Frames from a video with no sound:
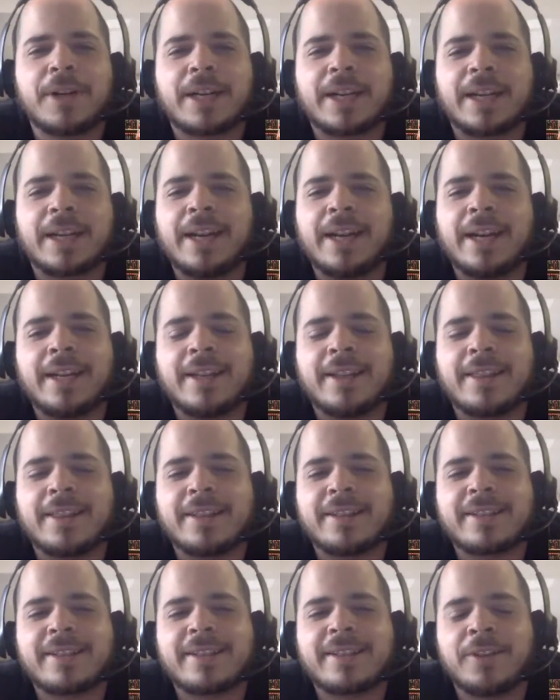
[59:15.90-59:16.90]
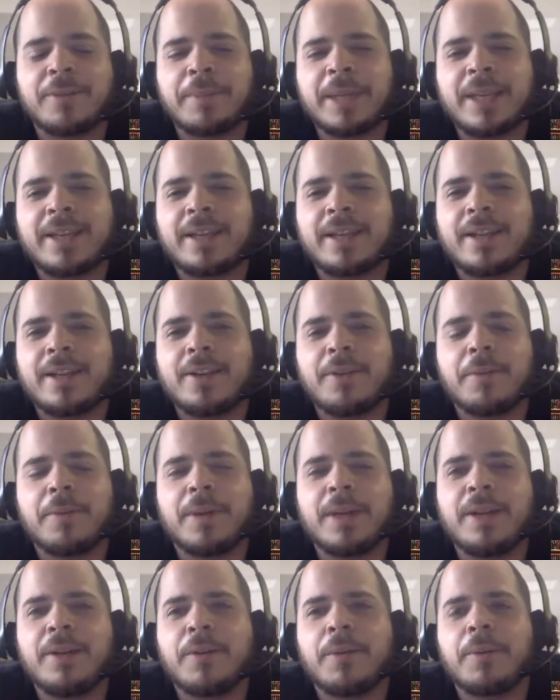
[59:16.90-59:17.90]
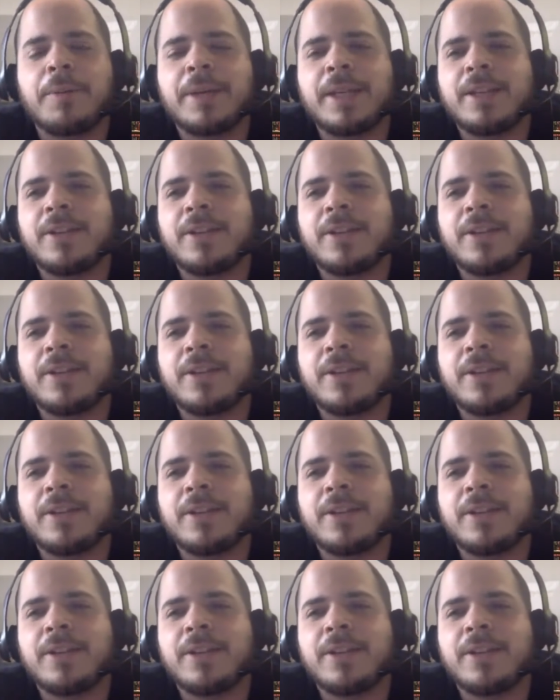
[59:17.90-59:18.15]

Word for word: book, and this thing will be it'll,